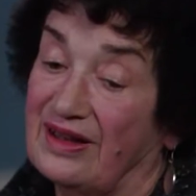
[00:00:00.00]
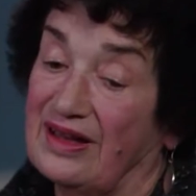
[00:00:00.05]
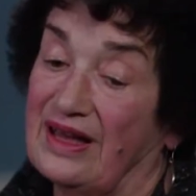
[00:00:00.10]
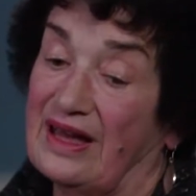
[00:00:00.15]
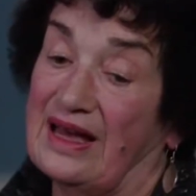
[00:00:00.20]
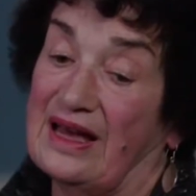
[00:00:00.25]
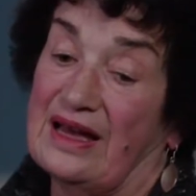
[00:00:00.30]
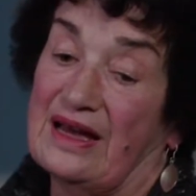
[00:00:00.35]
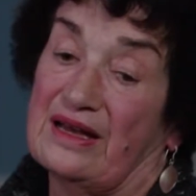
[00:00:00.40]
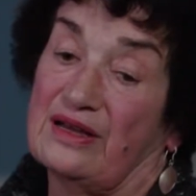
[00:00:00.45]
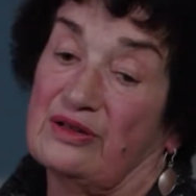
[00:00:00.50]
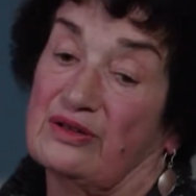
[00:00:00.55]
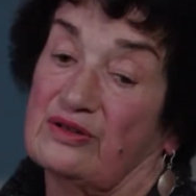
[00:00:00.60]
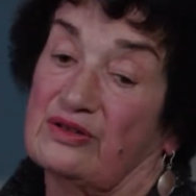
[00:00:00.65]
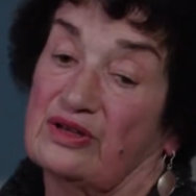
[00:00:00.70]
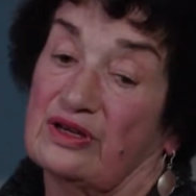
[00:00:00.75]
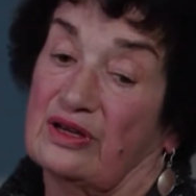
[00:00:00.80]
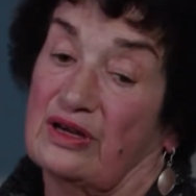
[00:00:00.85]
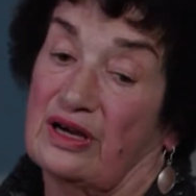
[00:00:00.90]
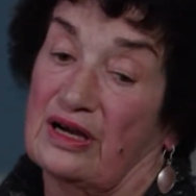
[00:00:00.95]
And
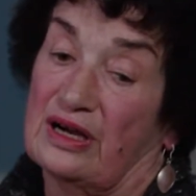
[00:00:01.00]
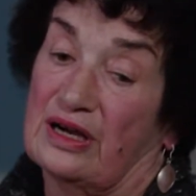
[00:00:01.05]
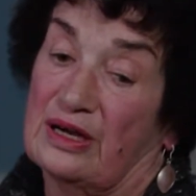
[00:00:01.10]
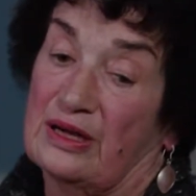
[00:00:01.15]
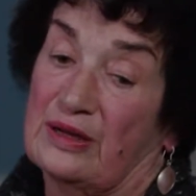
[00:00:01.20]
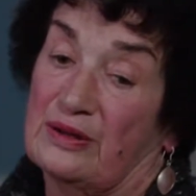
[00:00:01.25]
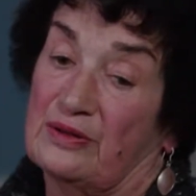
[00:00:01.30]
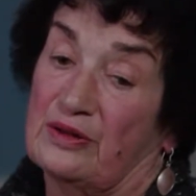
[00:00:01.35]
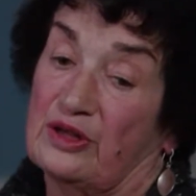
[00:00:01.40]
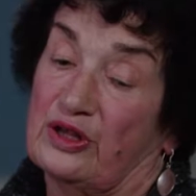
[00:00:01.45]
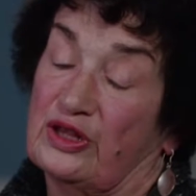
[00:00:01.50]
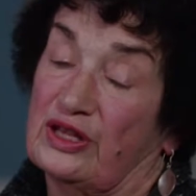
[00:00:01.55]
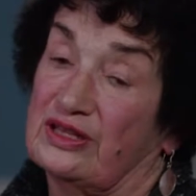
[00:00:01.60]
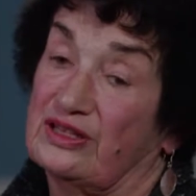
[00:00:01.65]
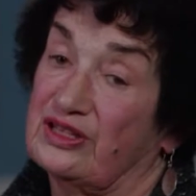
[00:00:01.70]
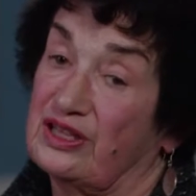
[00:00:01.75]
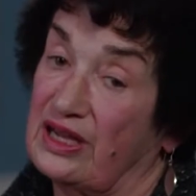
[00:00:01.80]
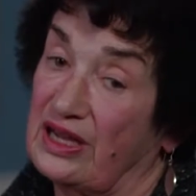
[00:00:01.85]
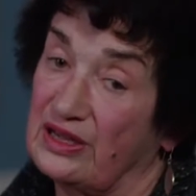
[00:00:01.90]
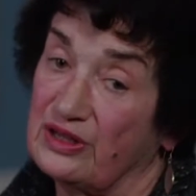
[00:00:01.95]
the
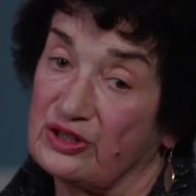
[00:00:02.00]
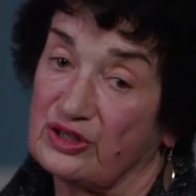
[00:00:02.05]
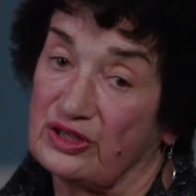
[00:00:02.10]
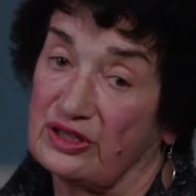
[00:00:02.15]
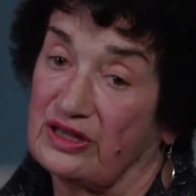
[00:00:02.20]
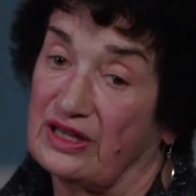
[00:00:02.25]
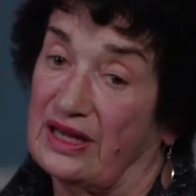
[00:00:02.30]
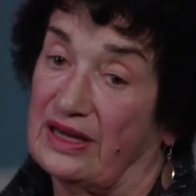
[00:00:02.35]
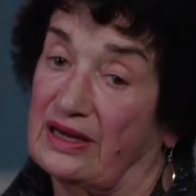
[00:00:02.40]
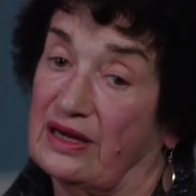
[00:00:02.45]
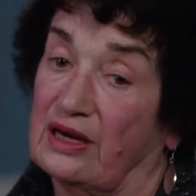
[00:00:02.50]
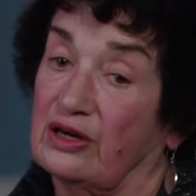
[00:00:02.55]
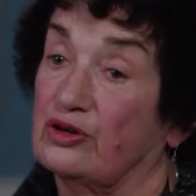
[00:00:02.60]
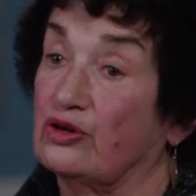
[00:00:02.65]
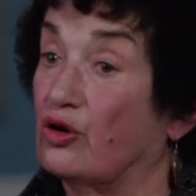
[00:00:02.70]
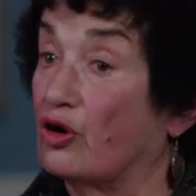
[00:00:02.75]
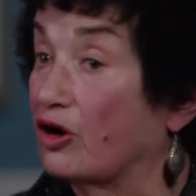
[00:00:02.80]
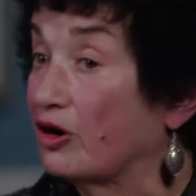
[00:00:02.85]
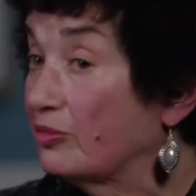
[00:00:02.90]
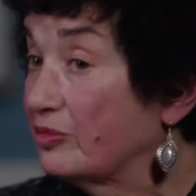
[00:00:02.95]
tests that are
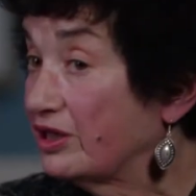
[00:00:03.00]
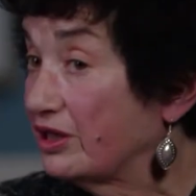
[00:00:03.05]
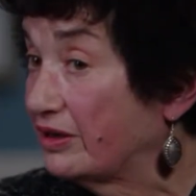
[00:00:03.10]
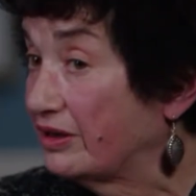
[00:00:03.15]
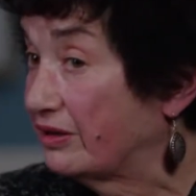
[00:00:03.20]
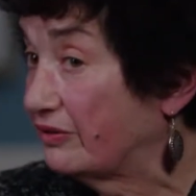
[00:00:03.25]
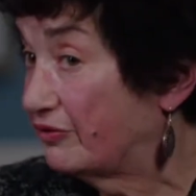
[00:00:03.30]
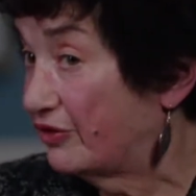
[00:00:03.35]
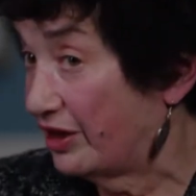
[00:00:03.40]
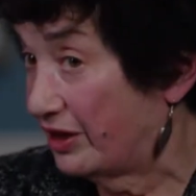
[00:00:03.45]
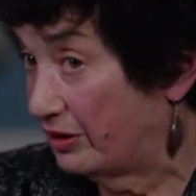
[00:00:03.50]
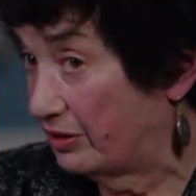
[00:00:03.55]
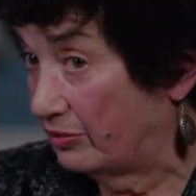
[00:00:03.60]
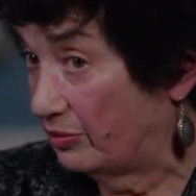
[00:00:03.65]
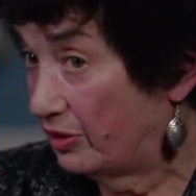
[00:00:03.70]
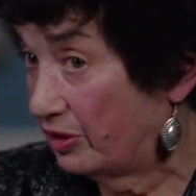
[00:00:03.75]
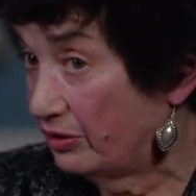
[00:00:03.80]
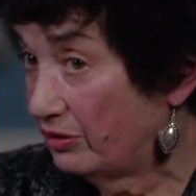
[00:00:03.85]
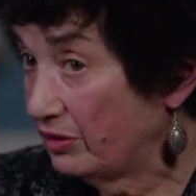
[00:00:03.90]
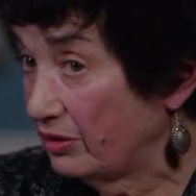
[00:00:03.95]
normally
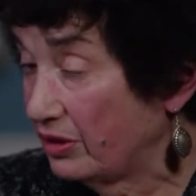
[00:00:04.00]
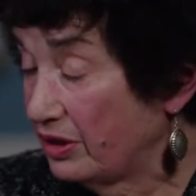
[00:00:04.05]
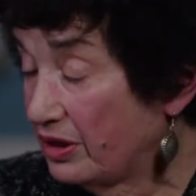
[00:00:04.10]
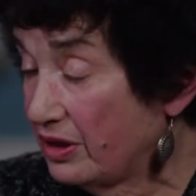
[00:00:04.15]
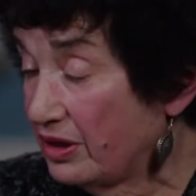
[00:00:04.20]
available